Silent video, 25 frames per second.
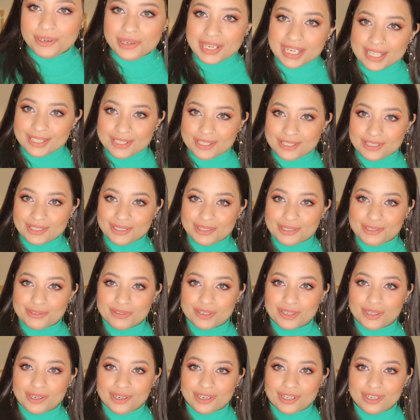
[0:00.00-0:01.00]
Okay, so those
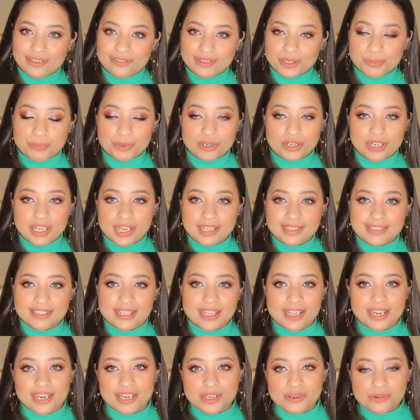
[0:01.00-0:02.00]
were all of the products
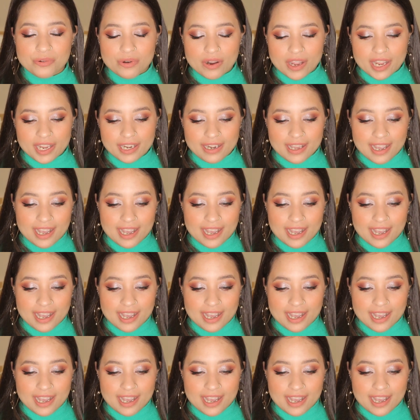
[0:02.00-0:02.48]
that I tried